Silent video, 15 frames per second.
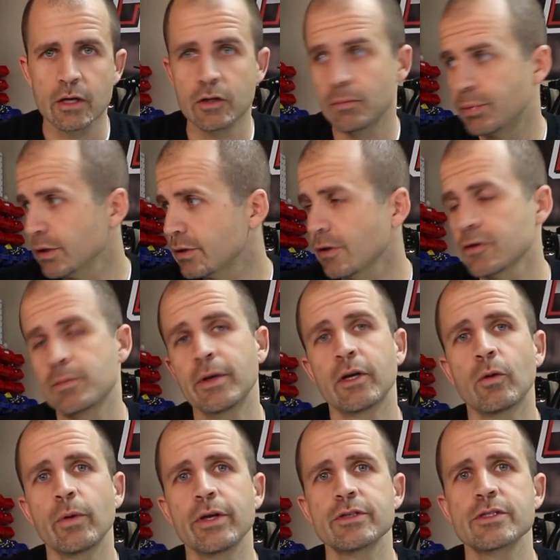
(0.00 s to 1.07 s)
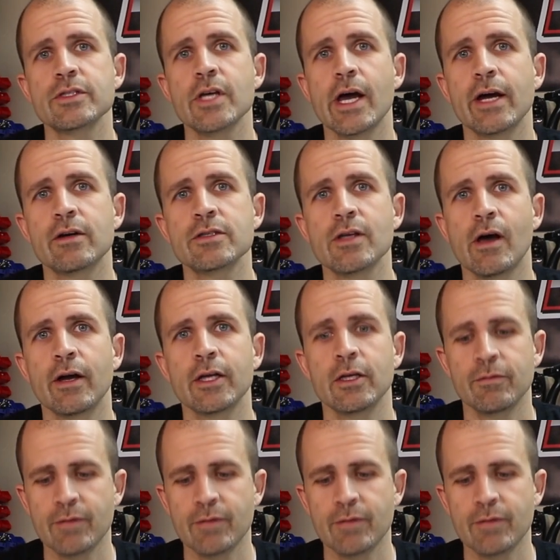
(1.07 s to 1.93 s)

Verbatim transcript: you put those bigger wheels and tires on it,